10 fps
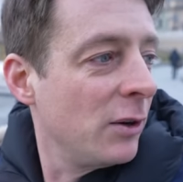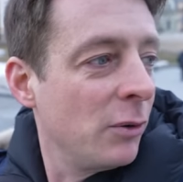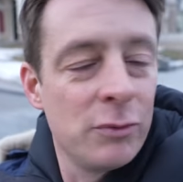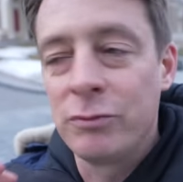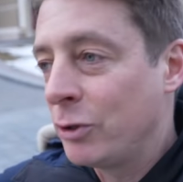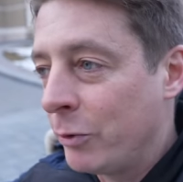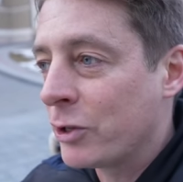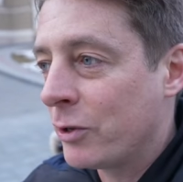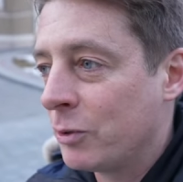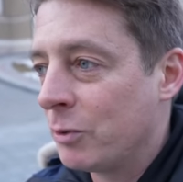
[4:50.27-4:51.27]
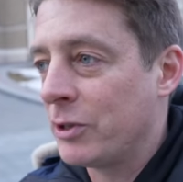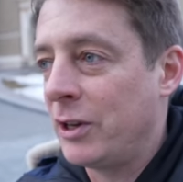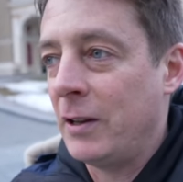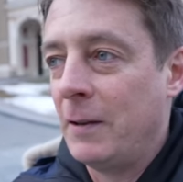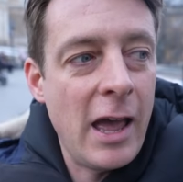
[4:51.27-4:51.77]
So two extremes, we'll
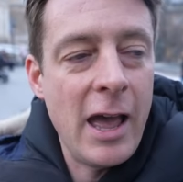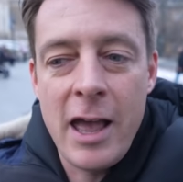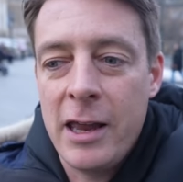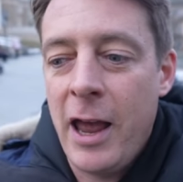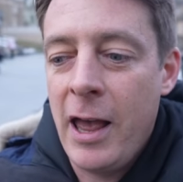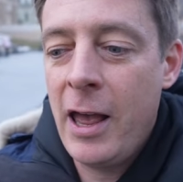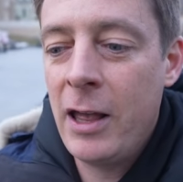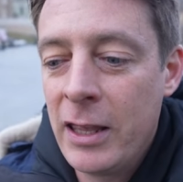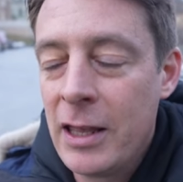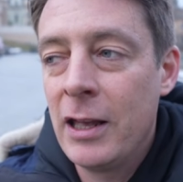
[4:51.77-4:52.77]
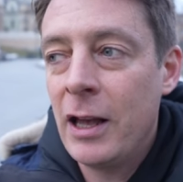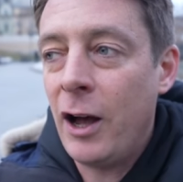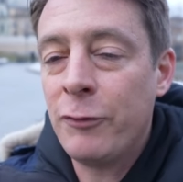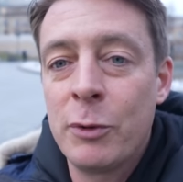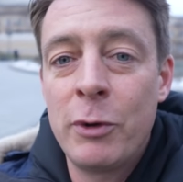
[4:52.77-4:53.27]
say. And
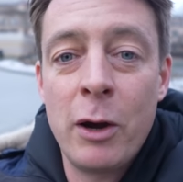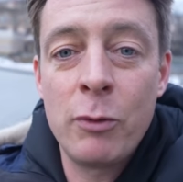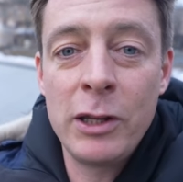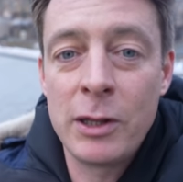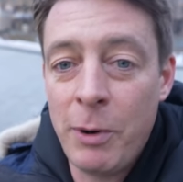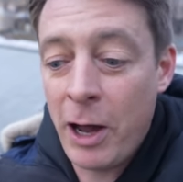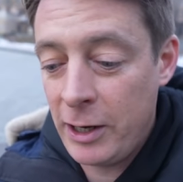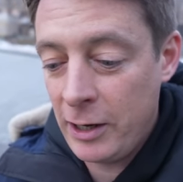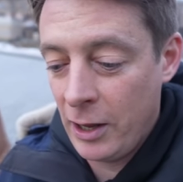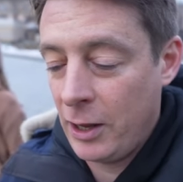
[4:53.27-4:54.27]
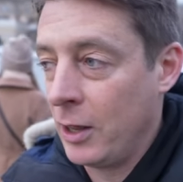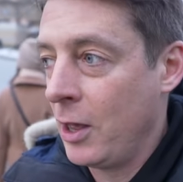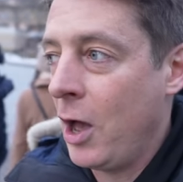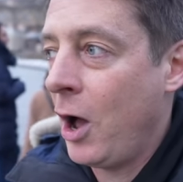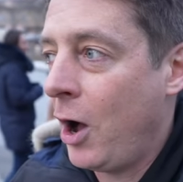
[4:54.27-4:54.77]
often when I read the body
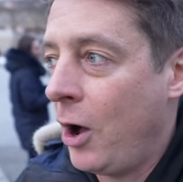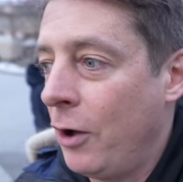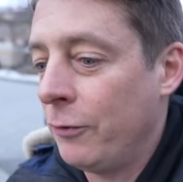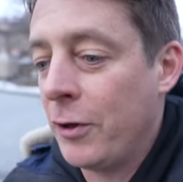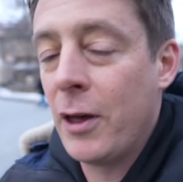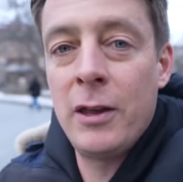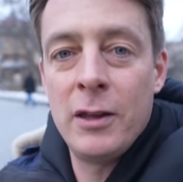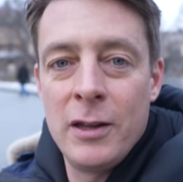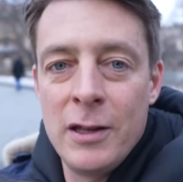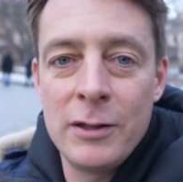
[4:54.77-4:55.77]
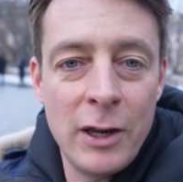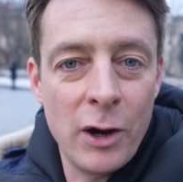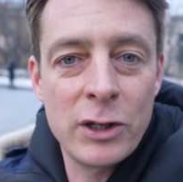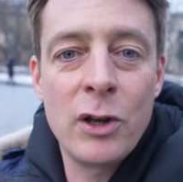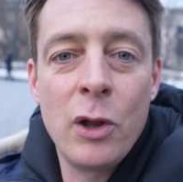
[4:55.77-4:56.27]
of the
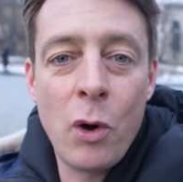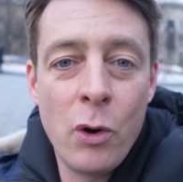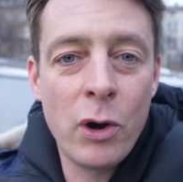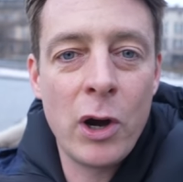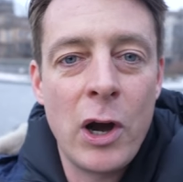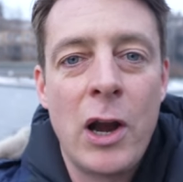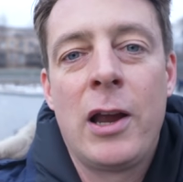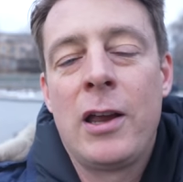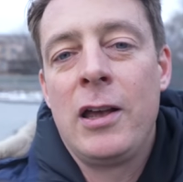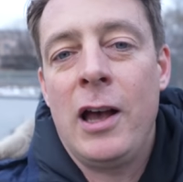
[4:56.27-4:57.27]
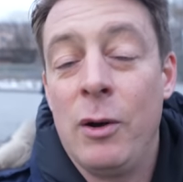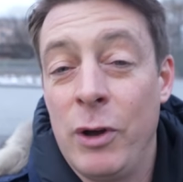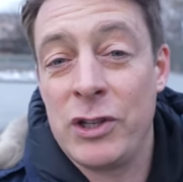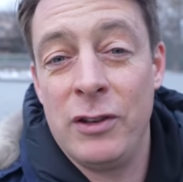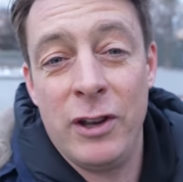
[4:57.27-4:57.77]
article or I
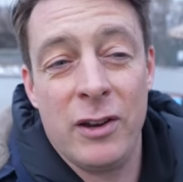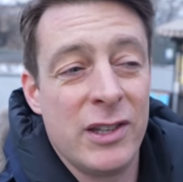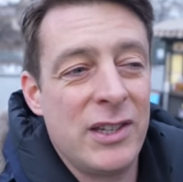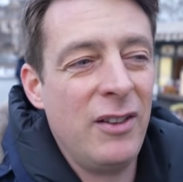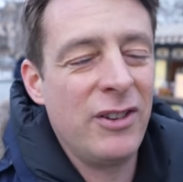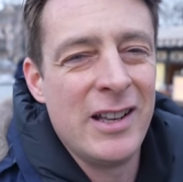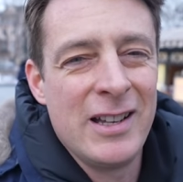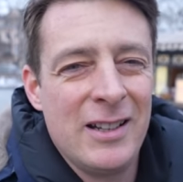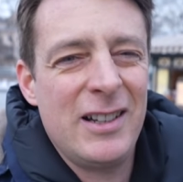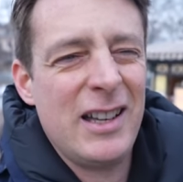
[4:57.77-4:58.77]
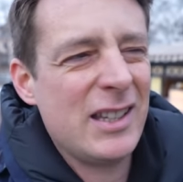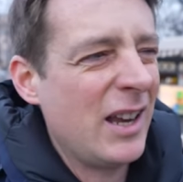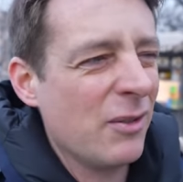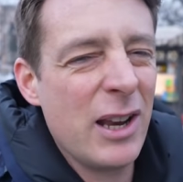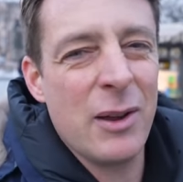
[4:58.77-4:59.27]
watch the video itself, Well, that's
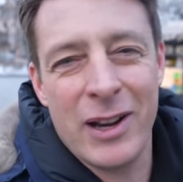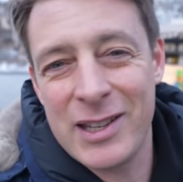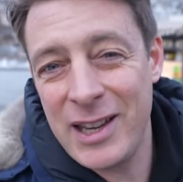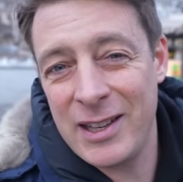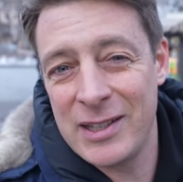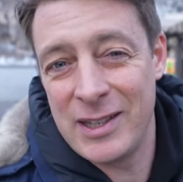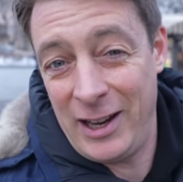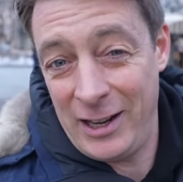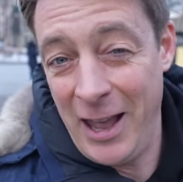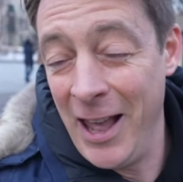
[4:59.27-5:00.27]
not really what it says inside.